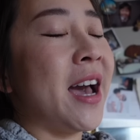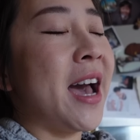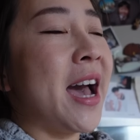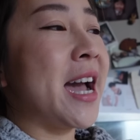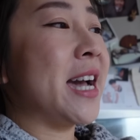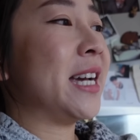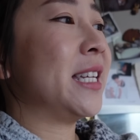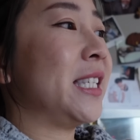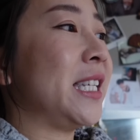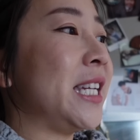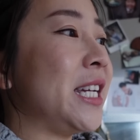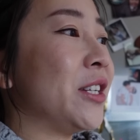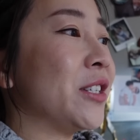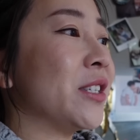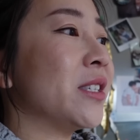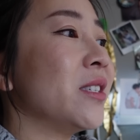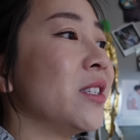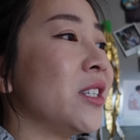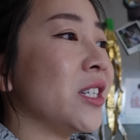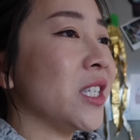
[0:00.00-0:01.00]
and he
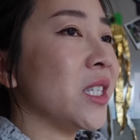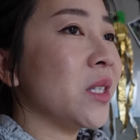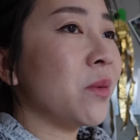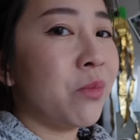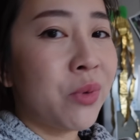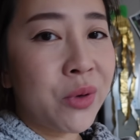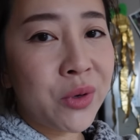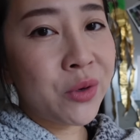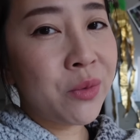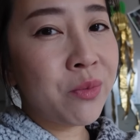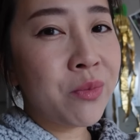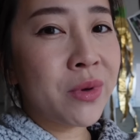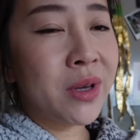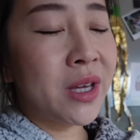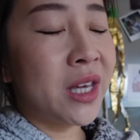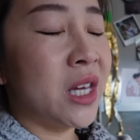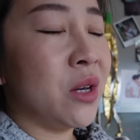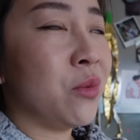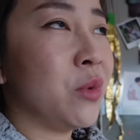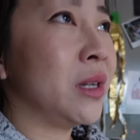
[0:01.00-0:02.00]
doesn't just poop,
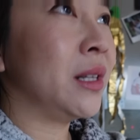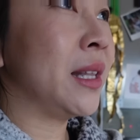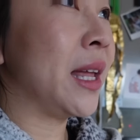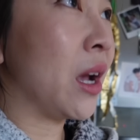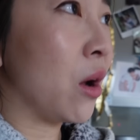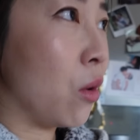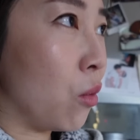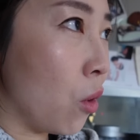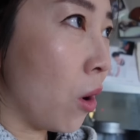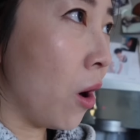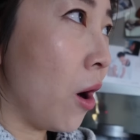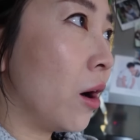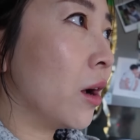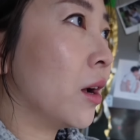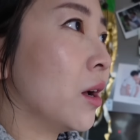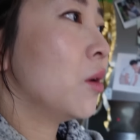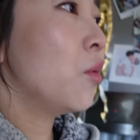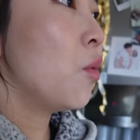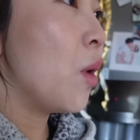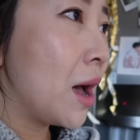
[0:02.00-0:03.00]
he will like
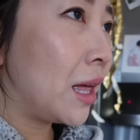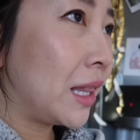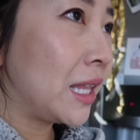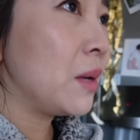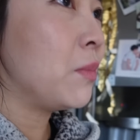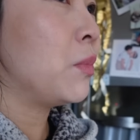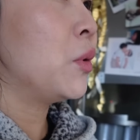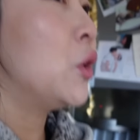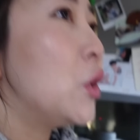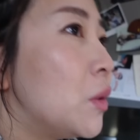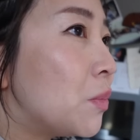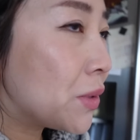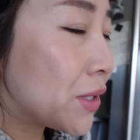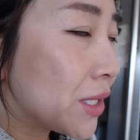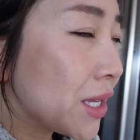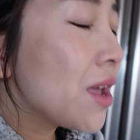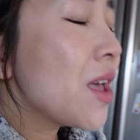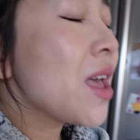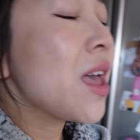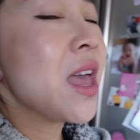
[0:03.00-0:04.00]
walk while he
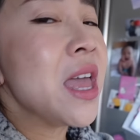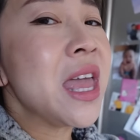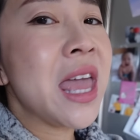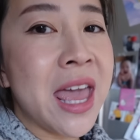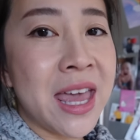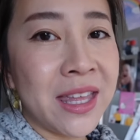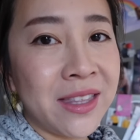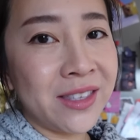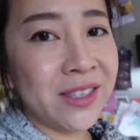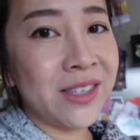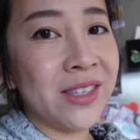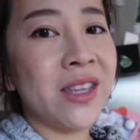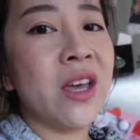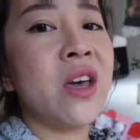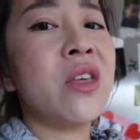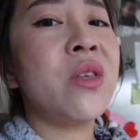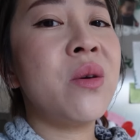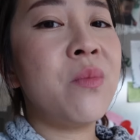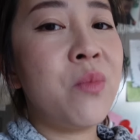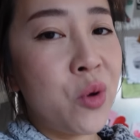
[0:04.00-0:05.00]
poops, hence
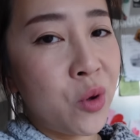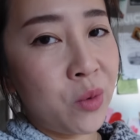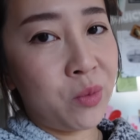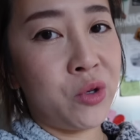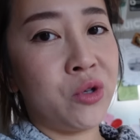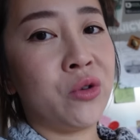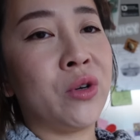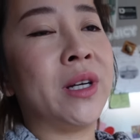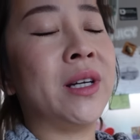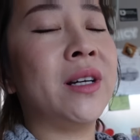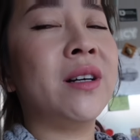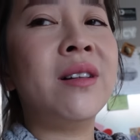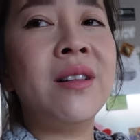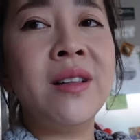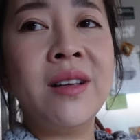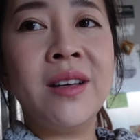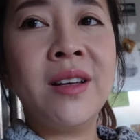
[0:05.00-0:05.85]
the poop trail.